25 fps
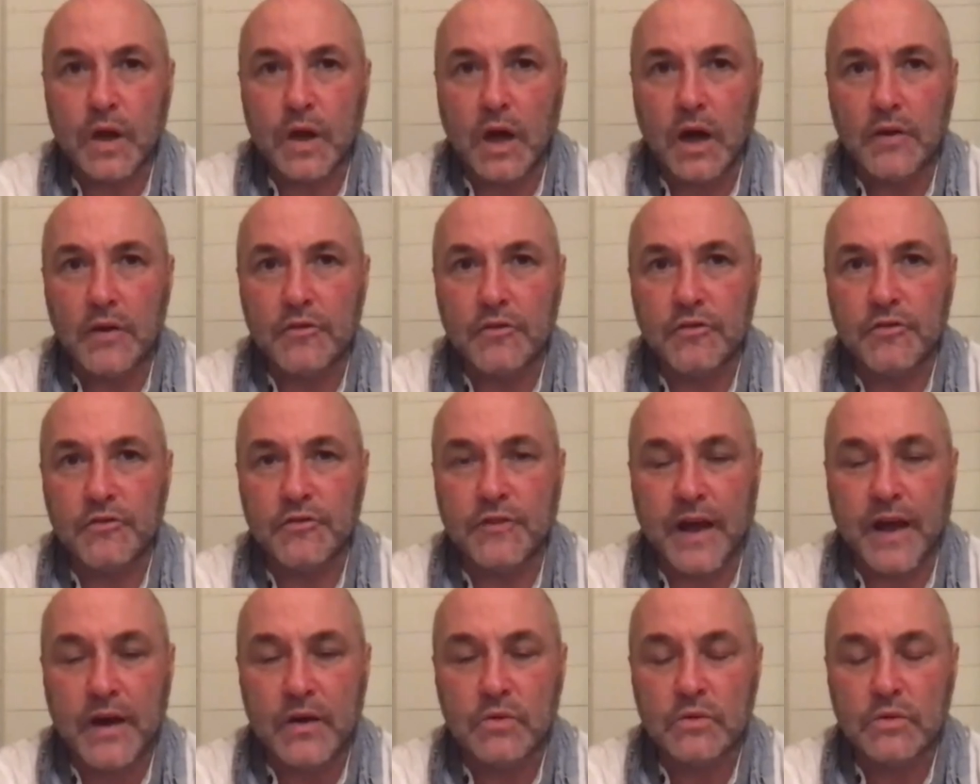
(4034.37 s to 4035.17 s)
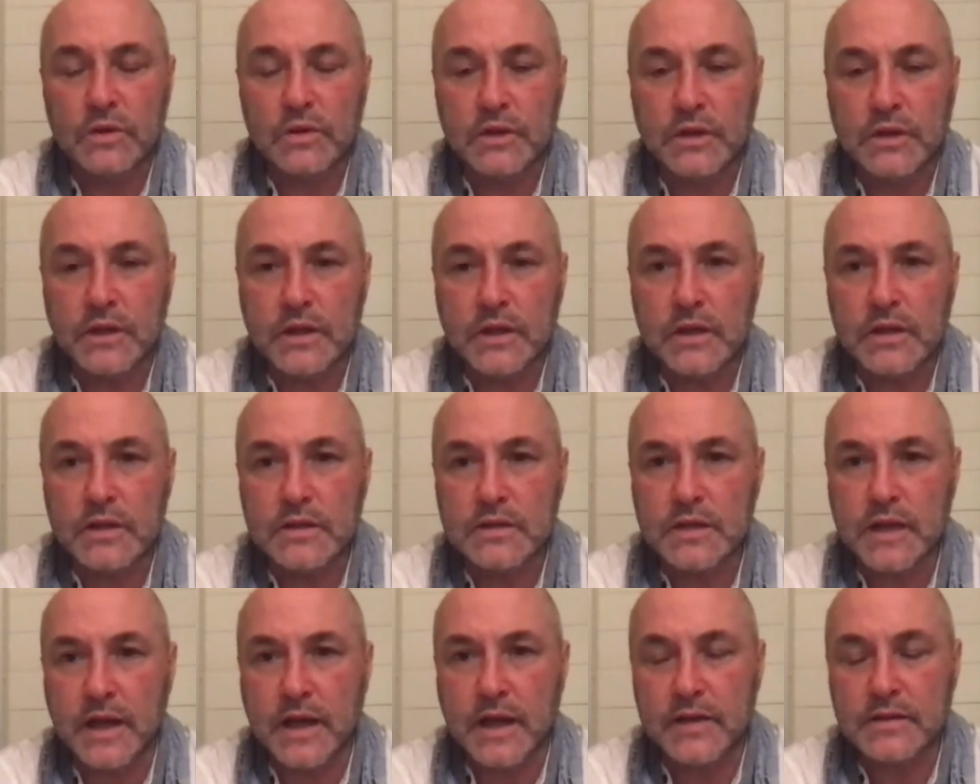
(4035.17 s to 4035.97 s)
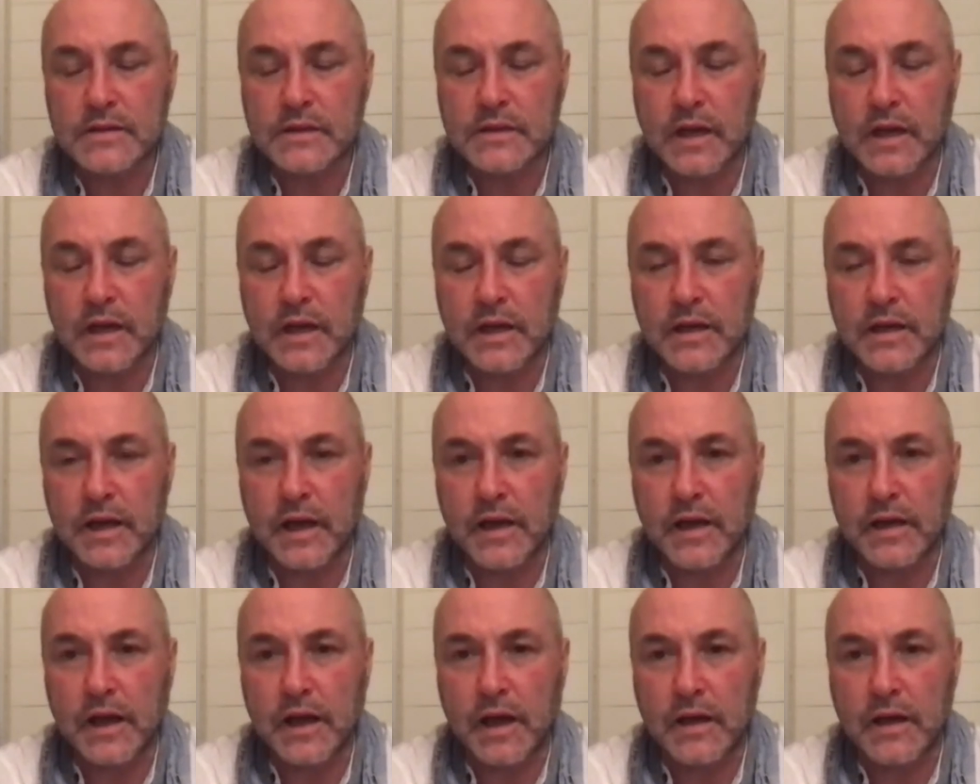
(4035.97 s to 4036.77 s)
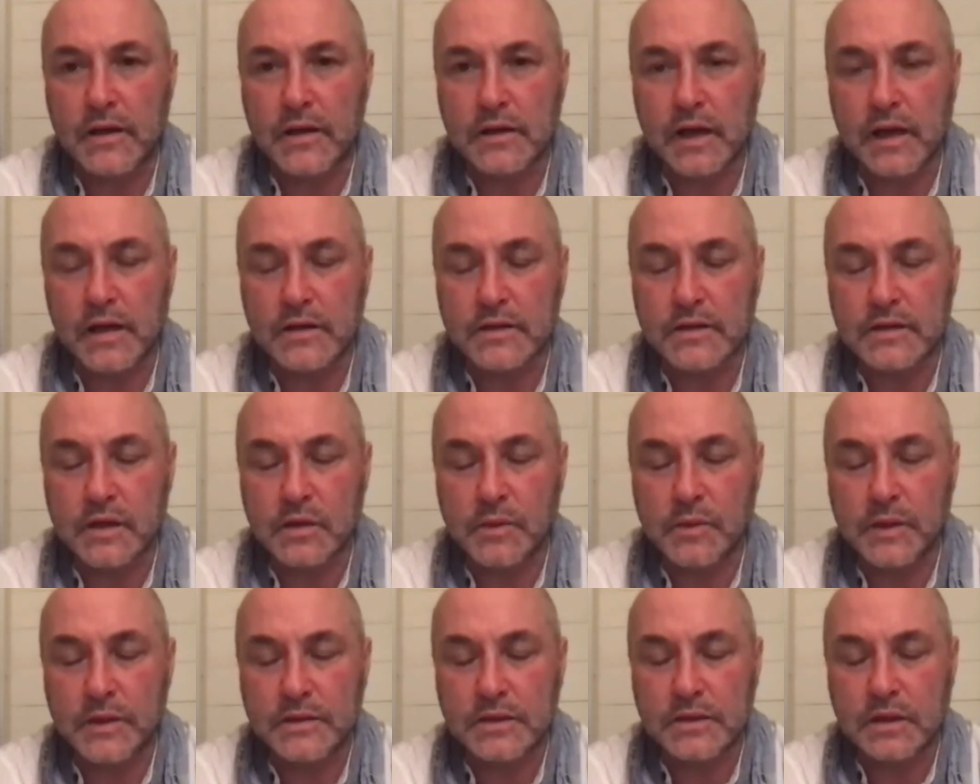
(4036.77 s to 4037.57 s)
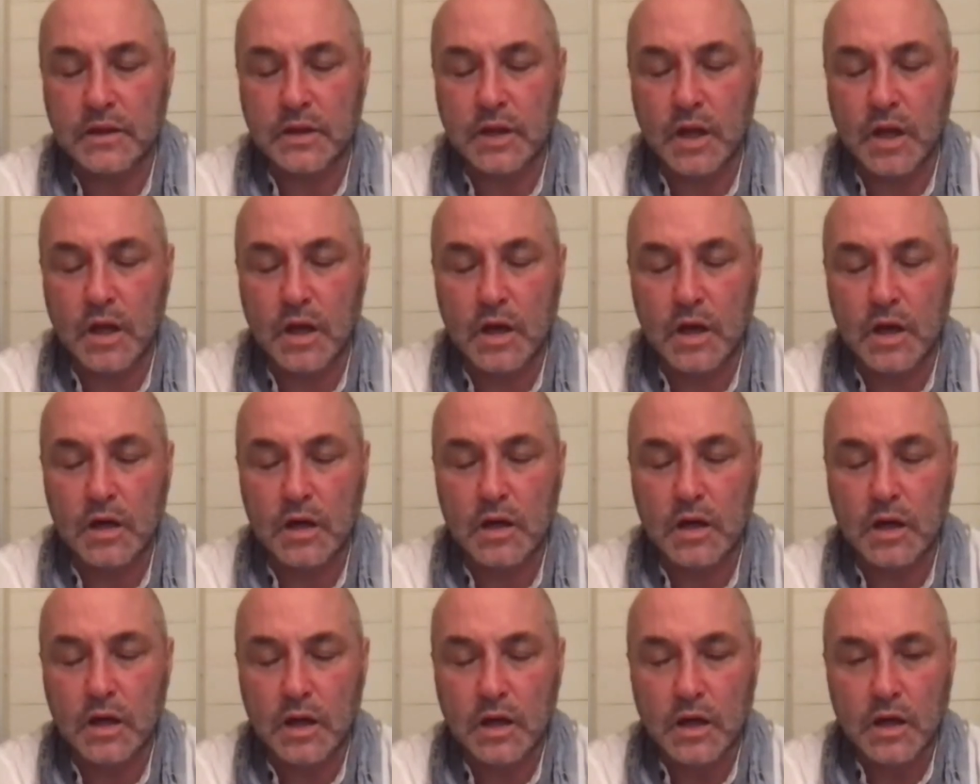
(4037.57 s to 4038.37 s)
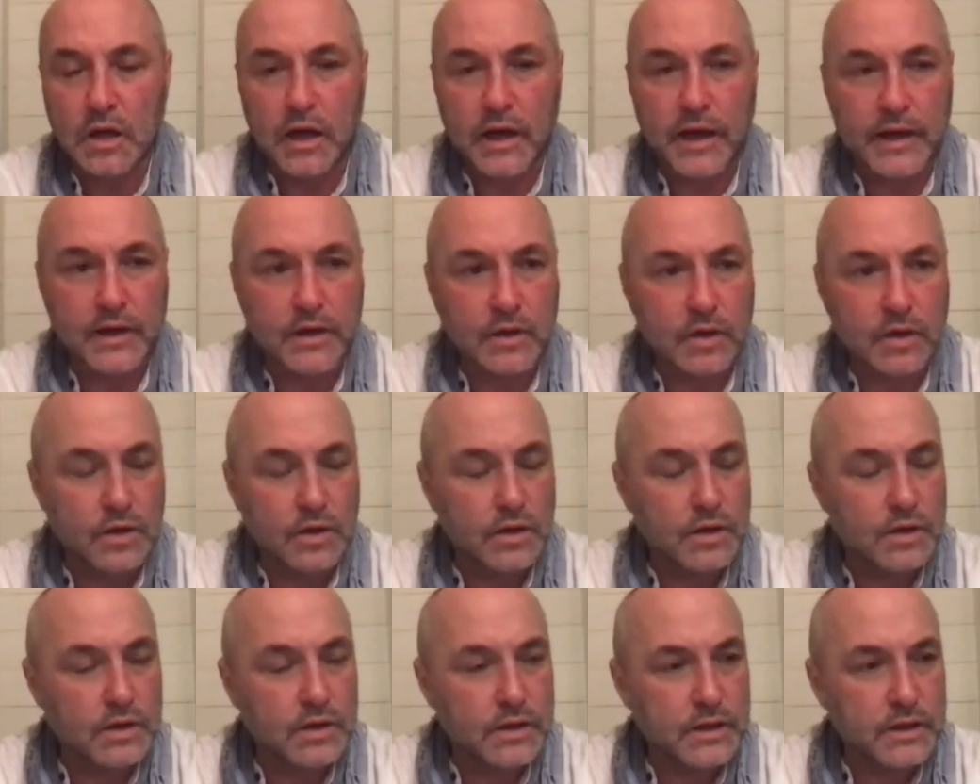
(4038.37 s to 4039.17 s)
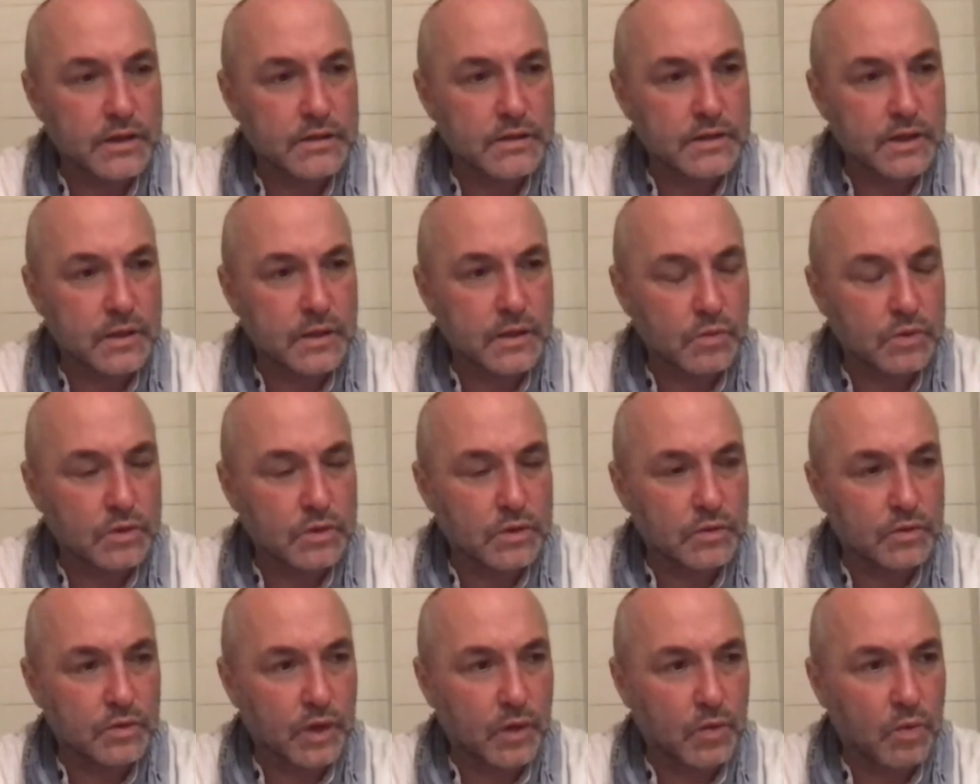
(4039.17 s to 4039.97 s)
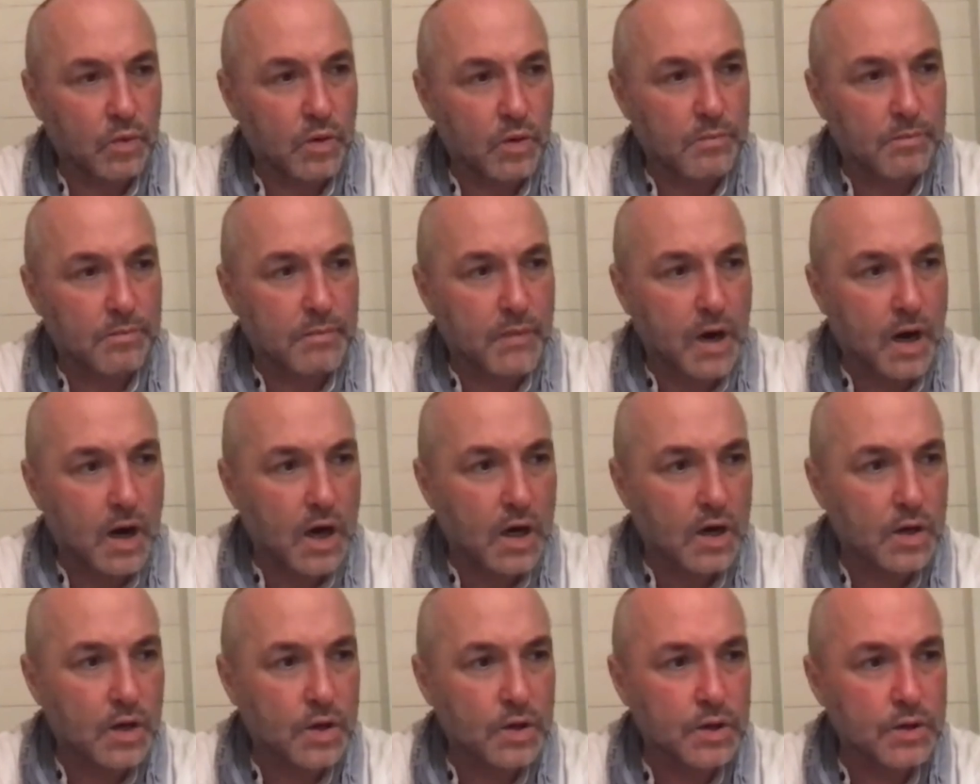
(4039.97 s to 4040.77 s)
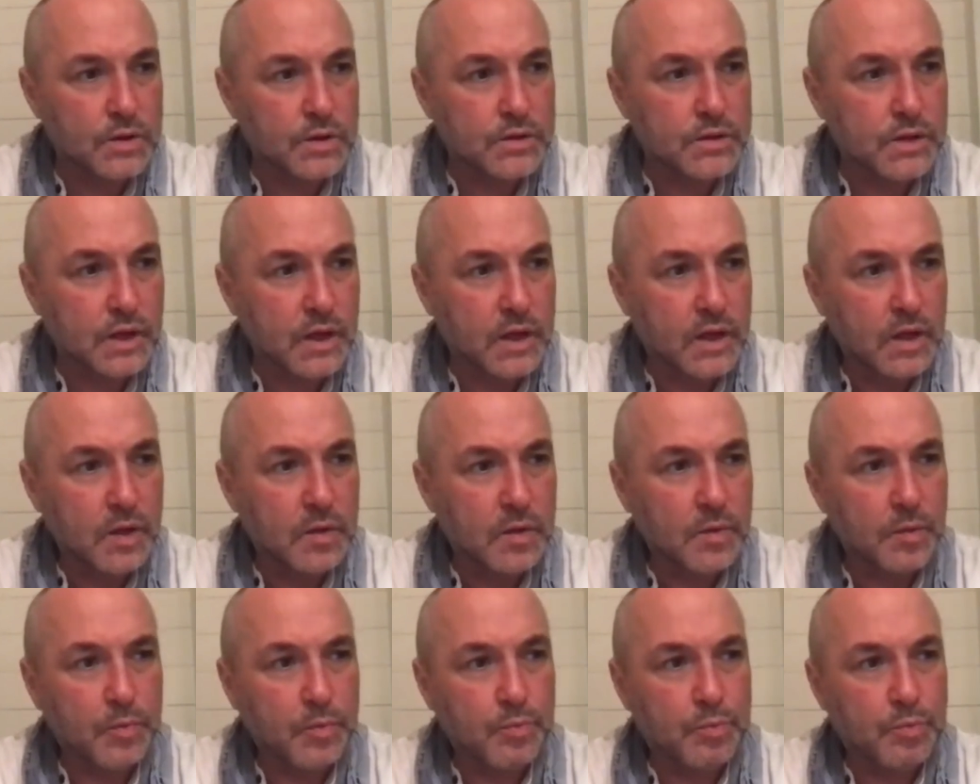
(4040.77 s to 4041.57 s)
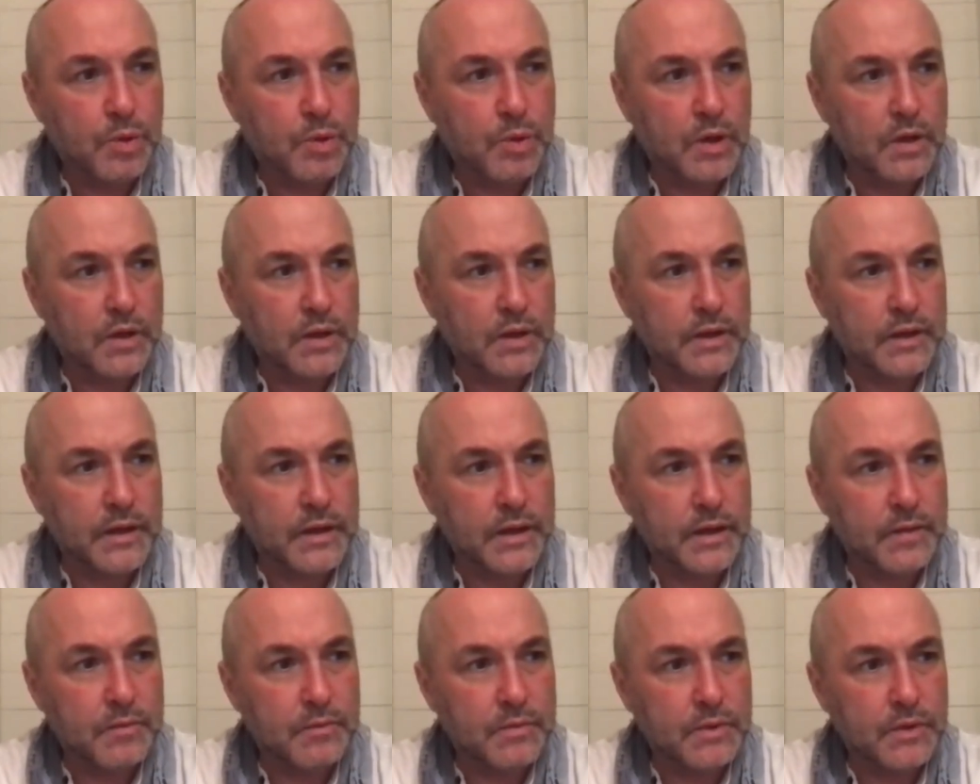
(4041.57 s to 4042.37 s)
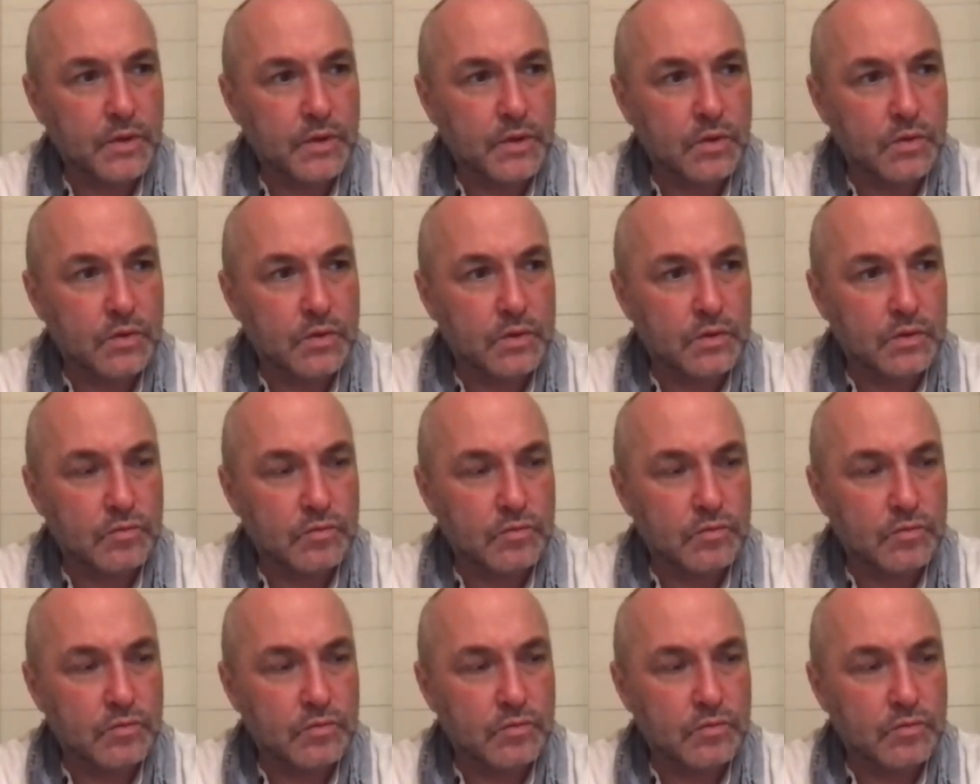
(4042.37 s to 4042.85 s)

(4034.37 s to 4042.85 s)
I found things as I went along. I had other things that were markers, but you know,